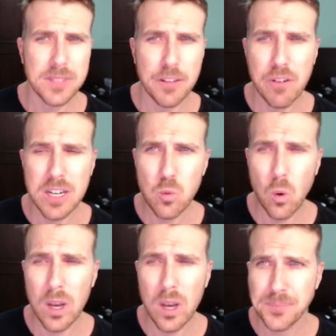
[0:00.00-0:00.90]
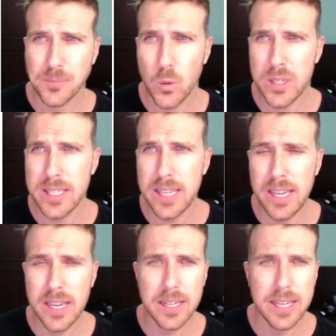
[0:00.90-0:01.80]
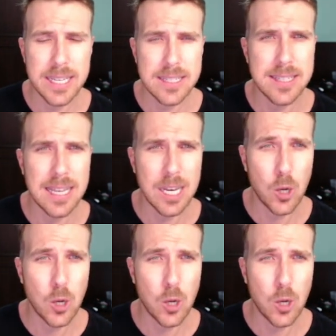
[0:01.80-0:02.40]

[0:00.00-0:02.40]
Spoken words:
The first one we see here is the